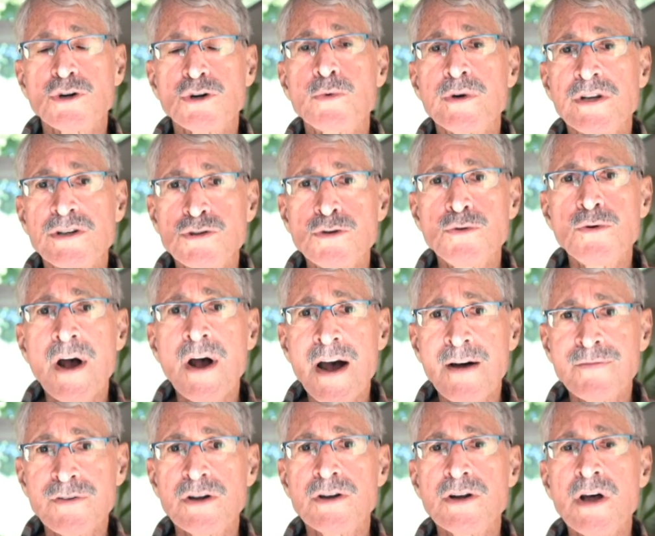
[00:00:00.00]
So we do
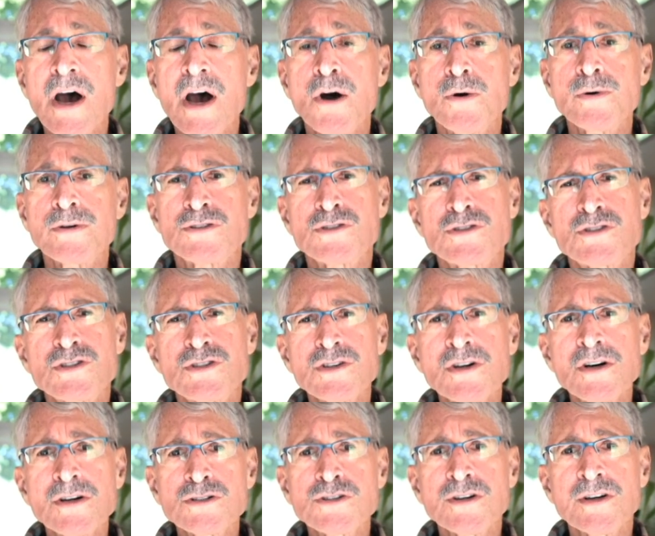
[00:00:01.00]
have it now. It's
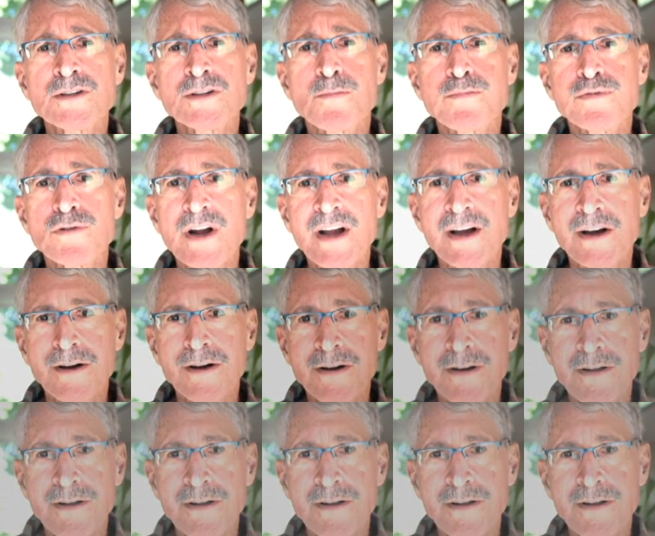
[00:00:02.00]
just on the brink.